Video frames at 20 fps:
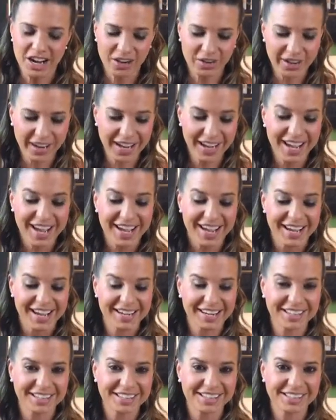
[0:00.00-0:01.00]
Okay,
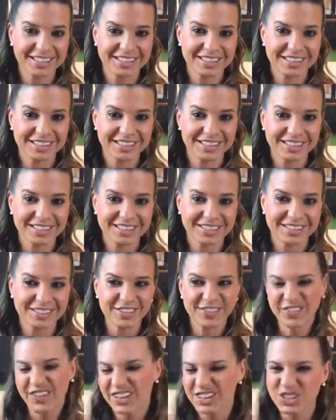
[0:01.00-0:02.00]
it is
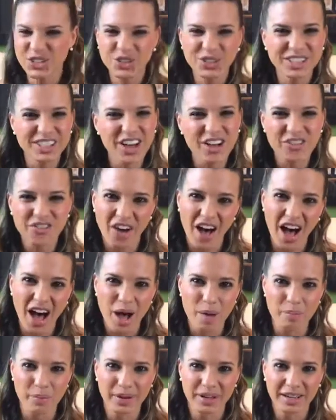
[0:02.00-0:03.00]
fix yourself
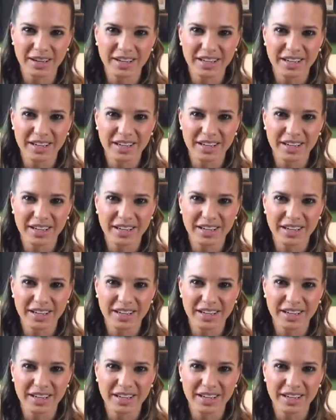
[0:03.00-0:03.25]
up.